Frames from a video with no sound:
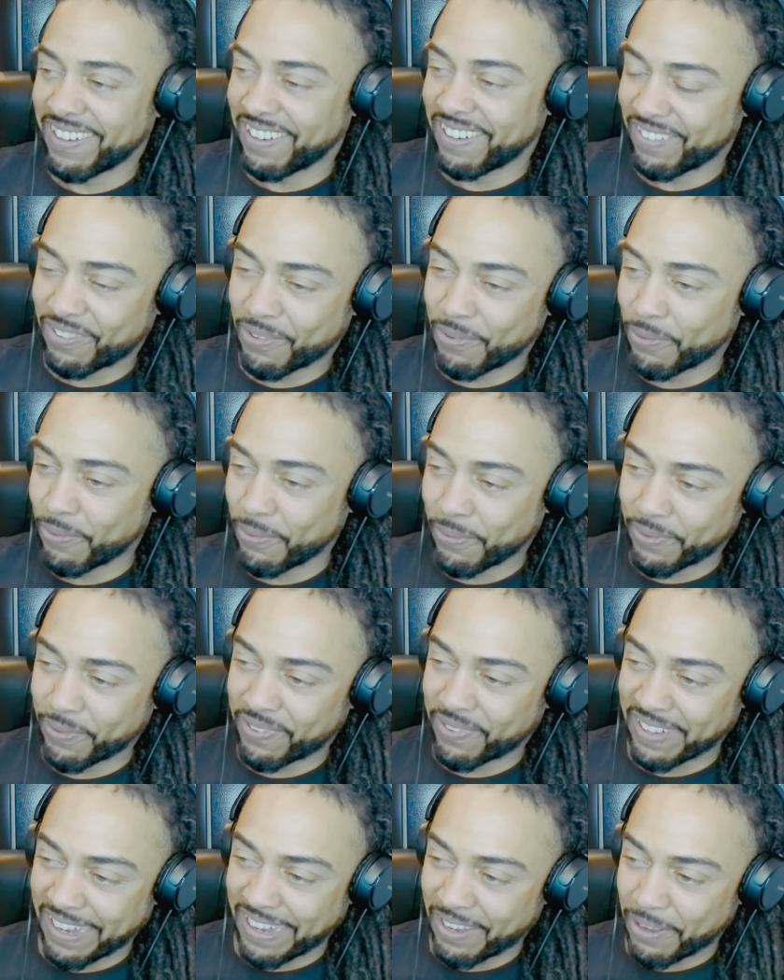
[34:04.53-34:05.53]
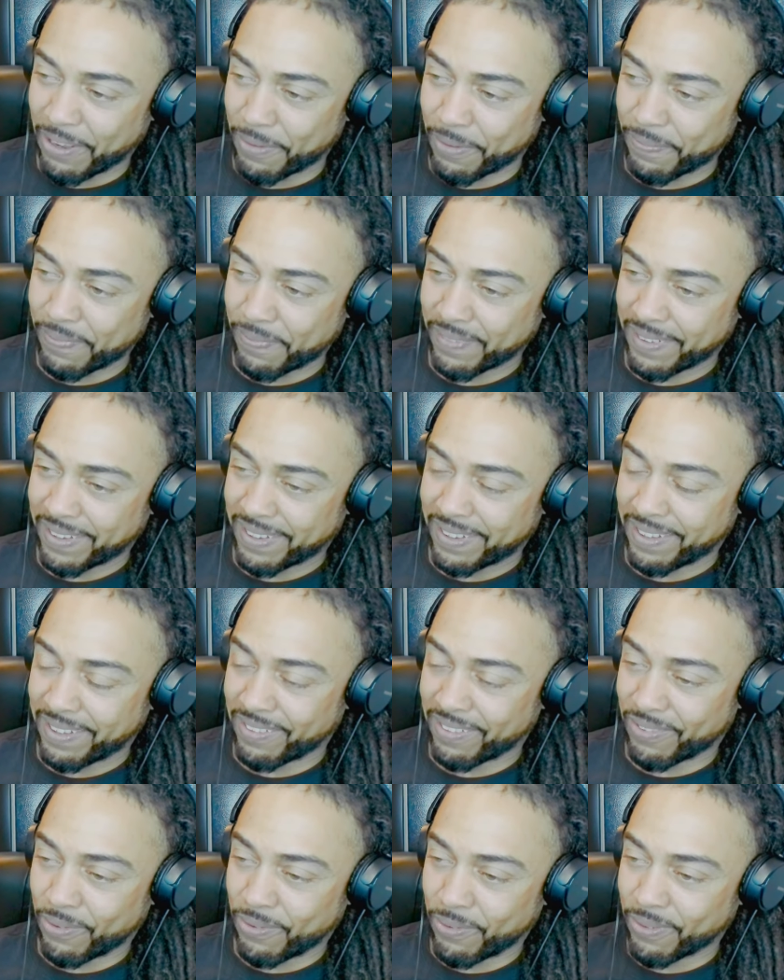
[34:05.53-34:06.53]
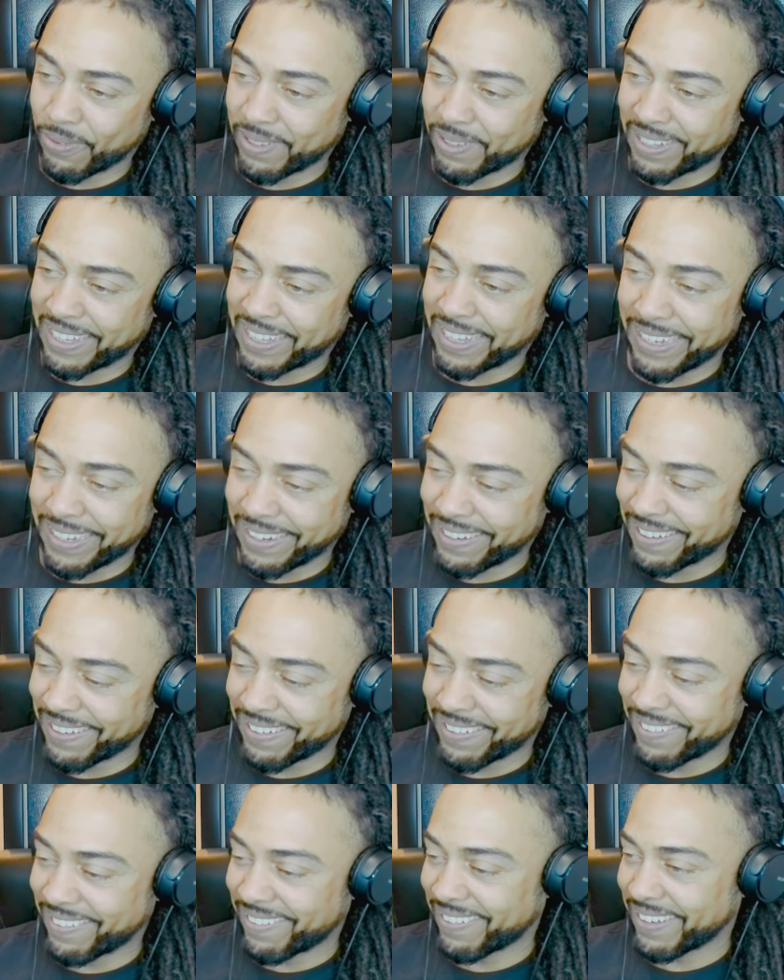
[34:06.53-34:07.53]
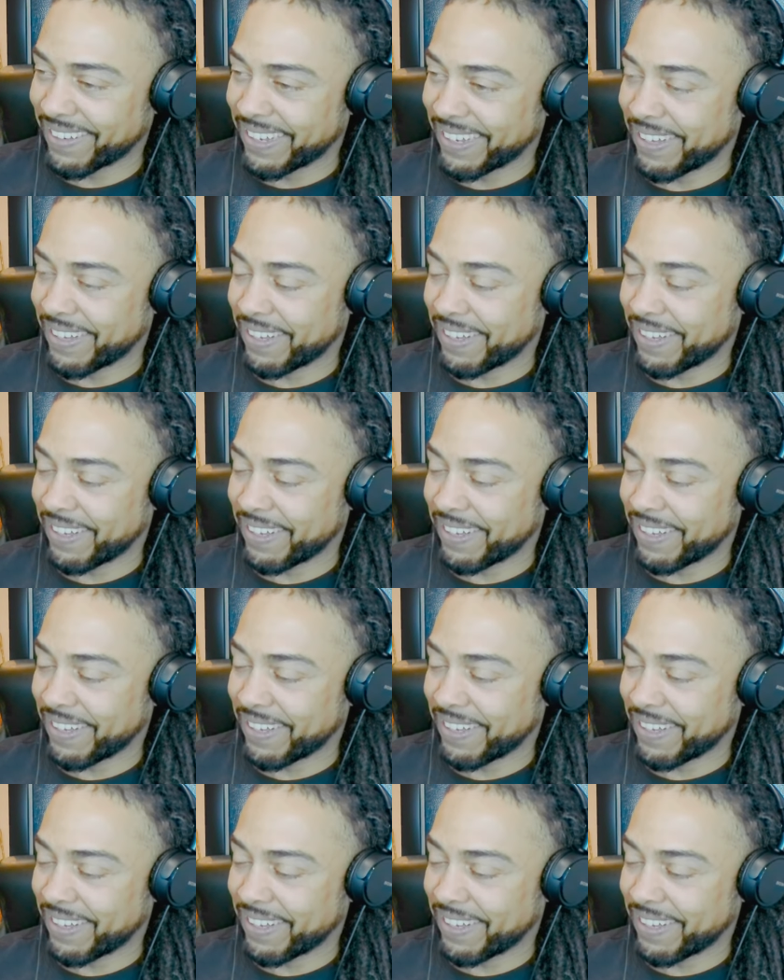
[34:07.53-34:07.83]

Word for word: his whole setup, his whole cadence,